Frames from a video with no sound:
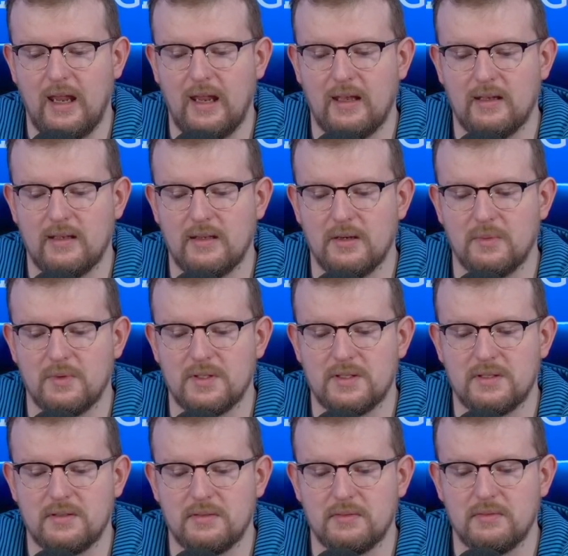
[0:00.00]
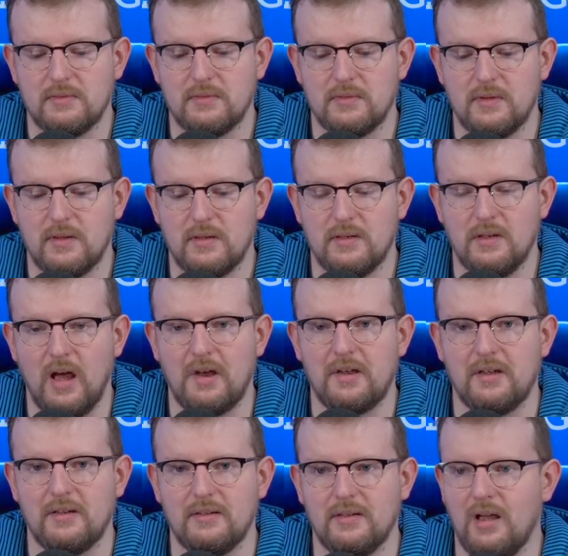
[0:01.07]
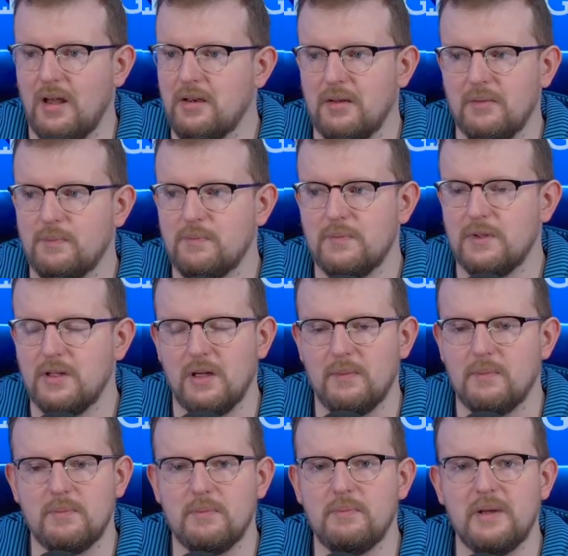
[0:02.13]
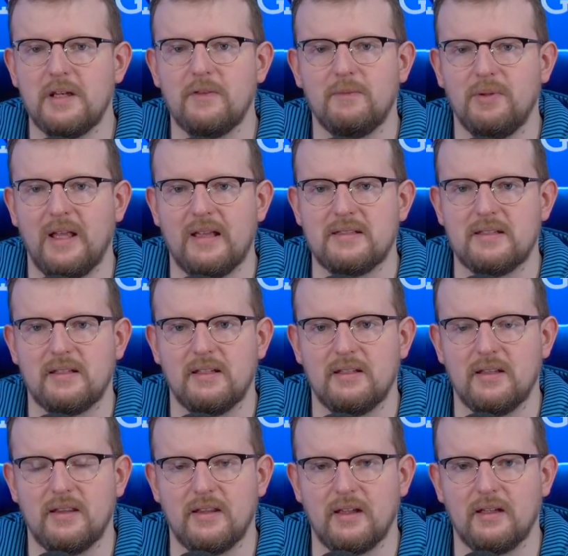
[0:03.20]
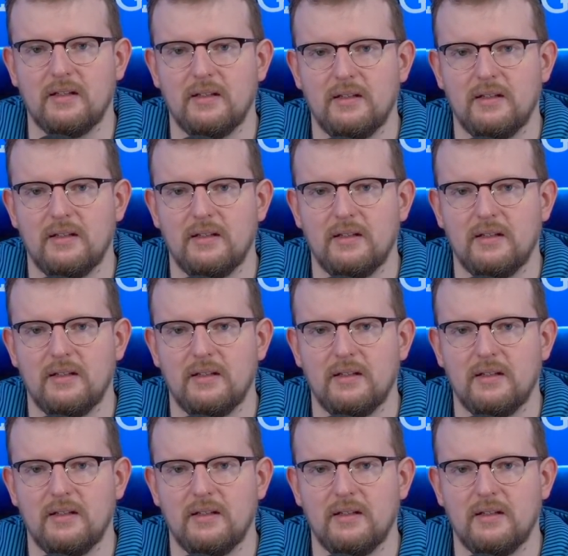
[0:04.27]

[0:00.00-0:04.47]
and there was not a bit of plastic in the thing.